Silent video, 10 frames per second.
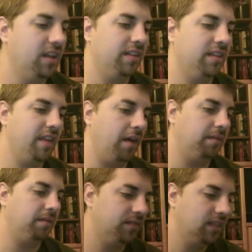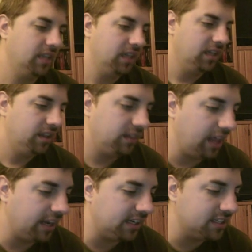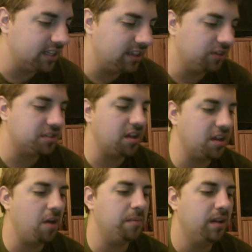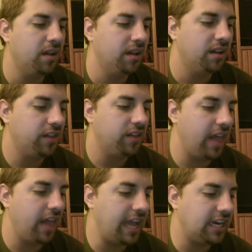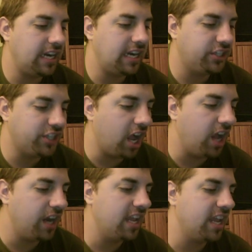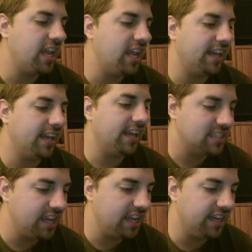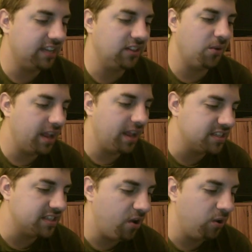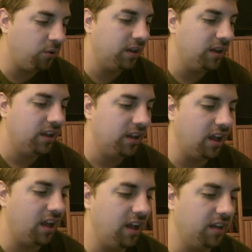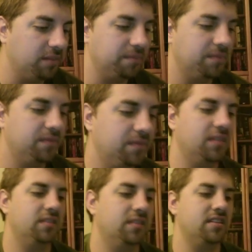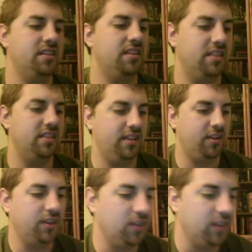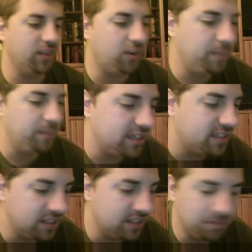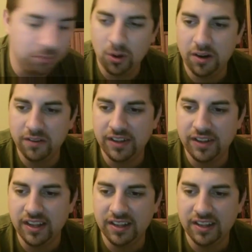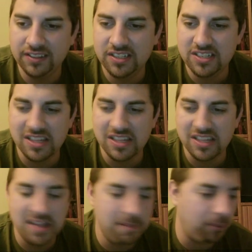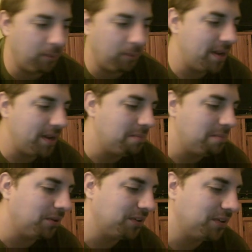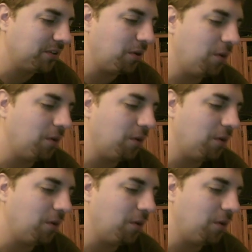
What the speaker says: yeah. Like I said, there's some like Johnny and Sig, Lorenzo. Um, they're a little bit more of a sleeper people, so hopefully